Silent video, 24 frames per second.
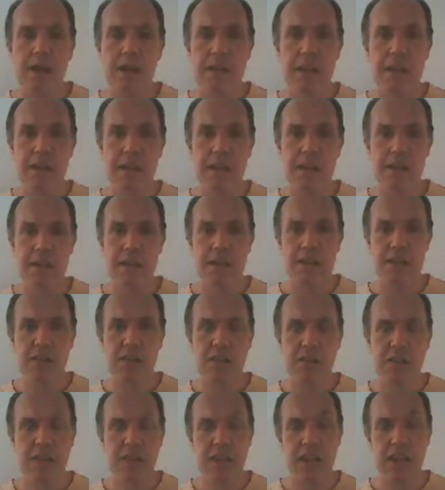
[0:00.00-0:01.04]
That
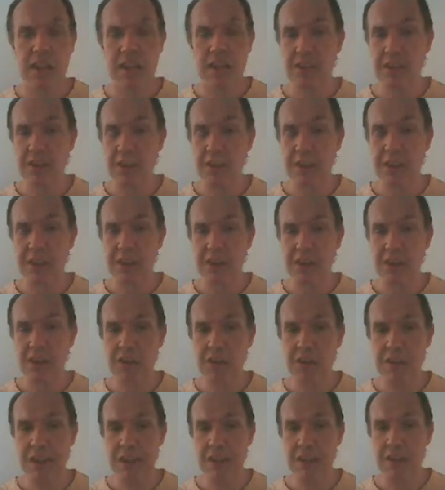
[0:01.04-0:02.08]
is, it has to be
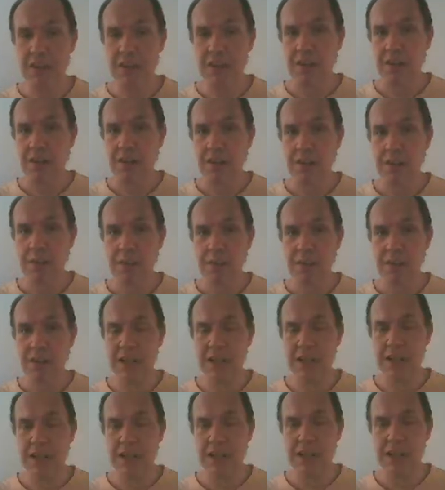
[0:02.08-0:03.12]
clean. I
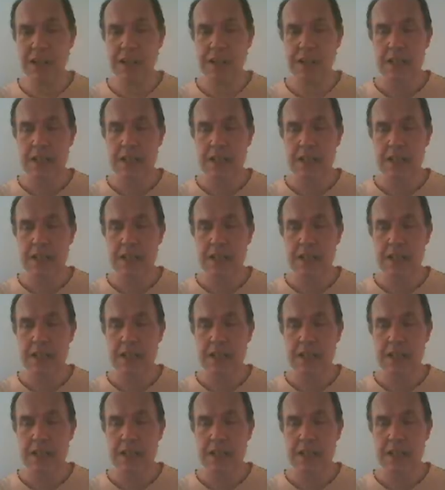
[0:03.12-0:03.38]
mean,